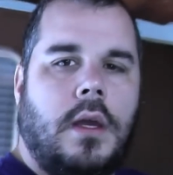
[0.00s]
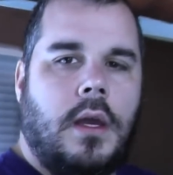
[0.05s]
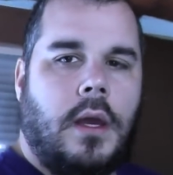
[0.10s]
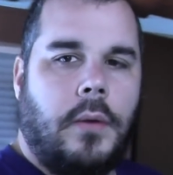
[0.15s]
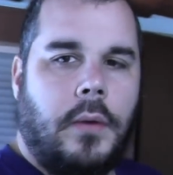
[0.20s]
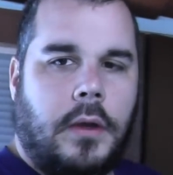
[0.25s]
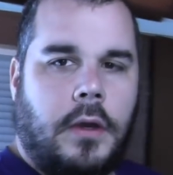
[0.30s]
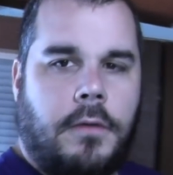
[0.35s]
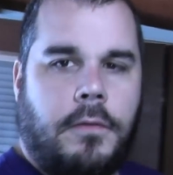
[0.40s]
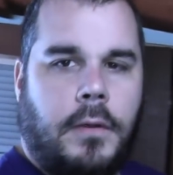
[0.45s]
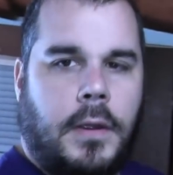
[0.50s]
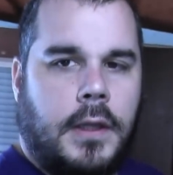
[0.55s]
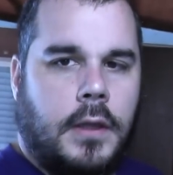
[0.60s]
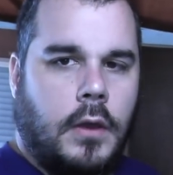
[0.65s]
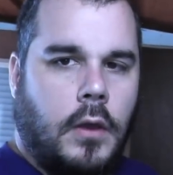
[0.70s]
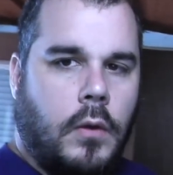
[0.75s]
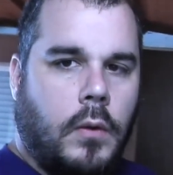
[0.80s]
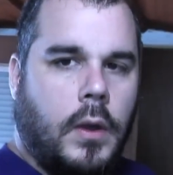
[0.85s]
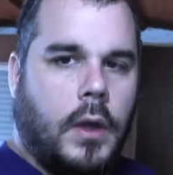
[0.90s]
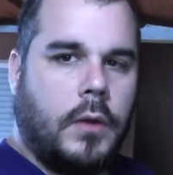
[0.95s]
I wonder if we can
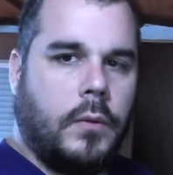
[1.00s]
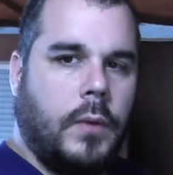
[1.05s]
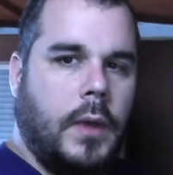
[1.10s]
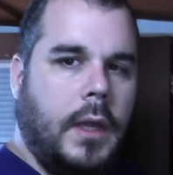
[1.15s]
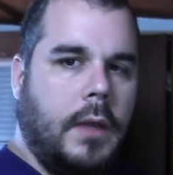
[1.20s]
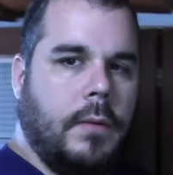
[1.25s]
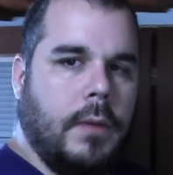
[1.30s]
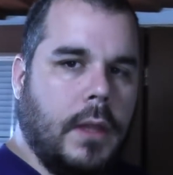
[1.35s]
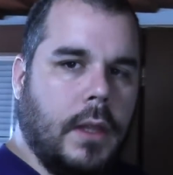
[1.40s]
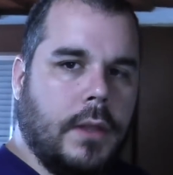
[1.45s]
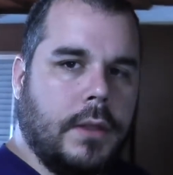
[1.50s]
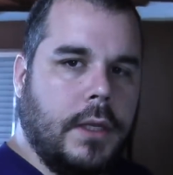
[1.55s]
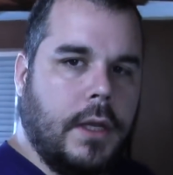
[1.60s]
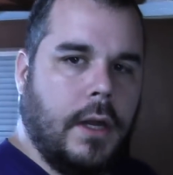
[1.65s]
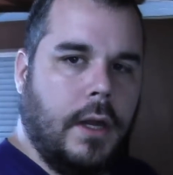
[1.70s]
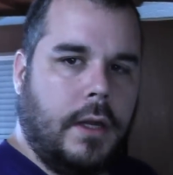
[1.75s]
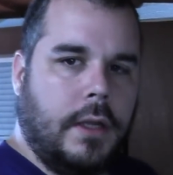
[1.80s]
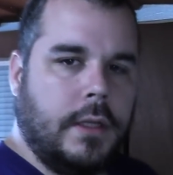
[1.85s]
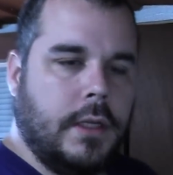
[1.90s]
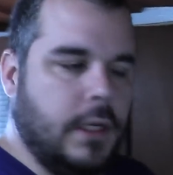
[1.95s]
go 1 week without the
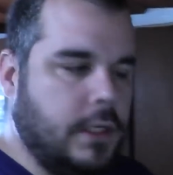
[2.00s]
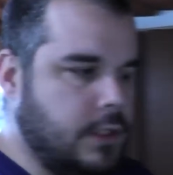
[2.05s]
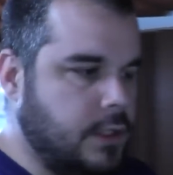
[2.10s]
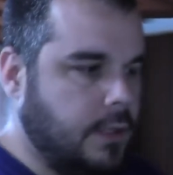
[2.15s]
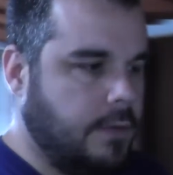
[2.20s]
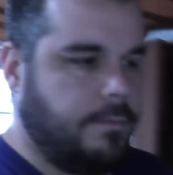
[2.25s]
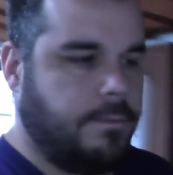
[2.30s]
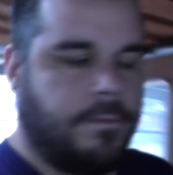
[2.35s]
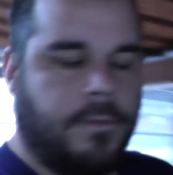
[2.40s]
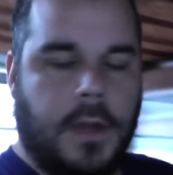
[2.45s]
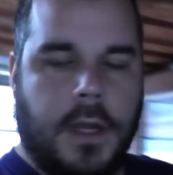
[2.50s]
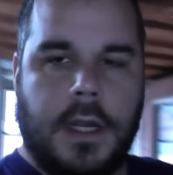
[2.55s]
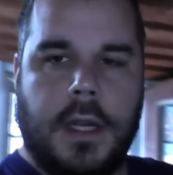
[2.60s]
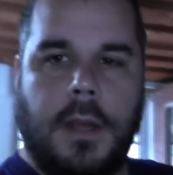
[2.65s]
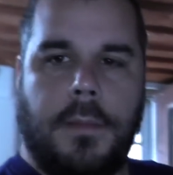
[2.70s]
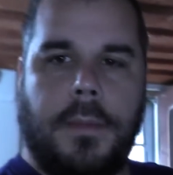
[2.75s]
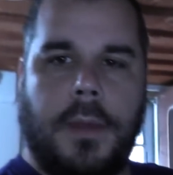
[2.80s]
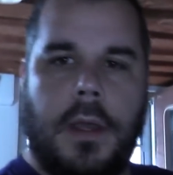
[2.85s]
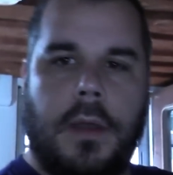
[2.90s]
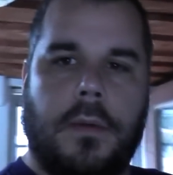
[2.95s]
air conditioning friggin'
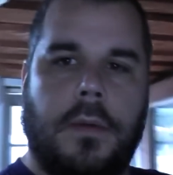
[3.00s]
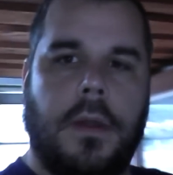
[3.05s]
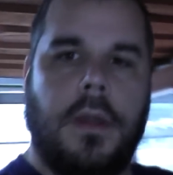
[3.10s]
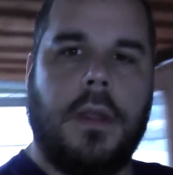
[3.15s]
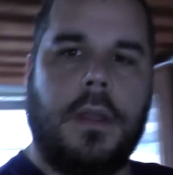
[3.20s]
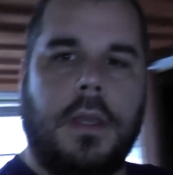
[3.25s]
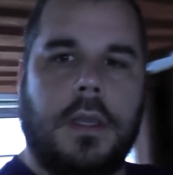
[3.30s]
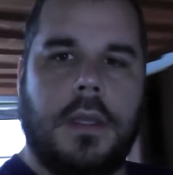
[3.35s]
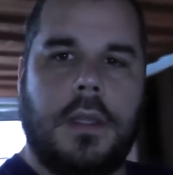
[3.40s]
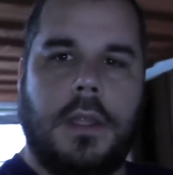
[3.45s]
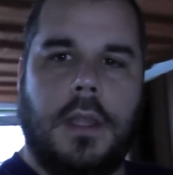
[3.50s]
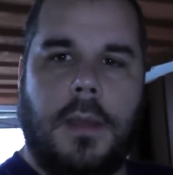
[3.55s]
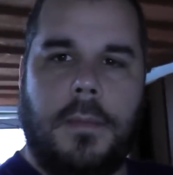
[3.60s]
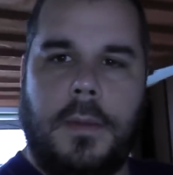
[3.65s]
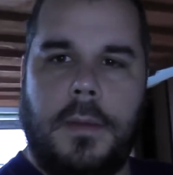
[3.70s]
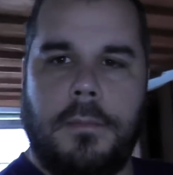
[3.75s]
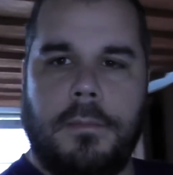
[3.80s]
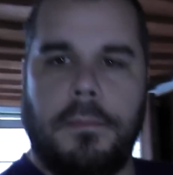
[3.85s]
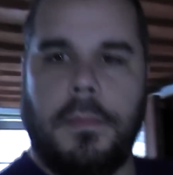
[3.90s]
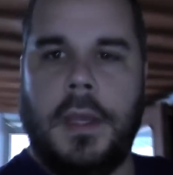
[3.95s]
up at work. That'd
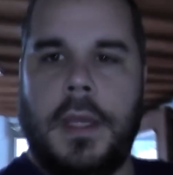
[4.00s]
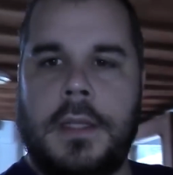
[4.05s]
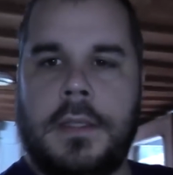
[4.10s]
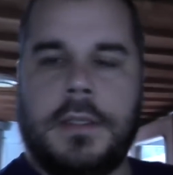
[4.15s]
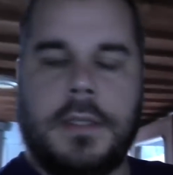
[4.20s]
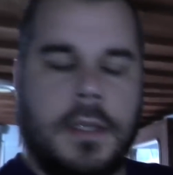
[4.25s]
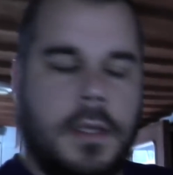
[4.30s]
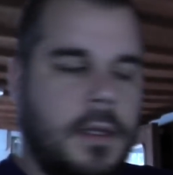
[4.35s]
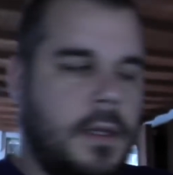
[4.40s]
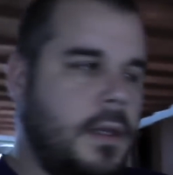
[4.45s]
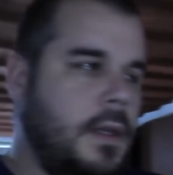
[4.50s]
be mint.